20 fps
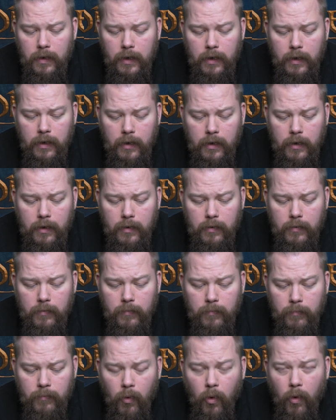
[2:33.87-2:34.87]

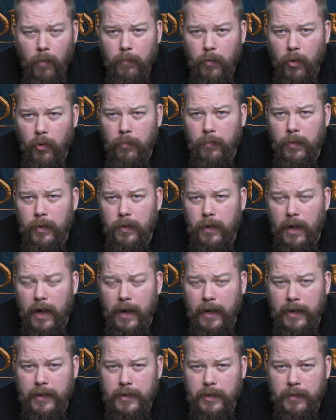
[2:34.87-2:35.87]
more bowmen
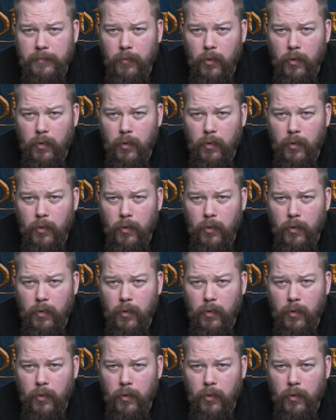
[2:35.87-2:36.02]
and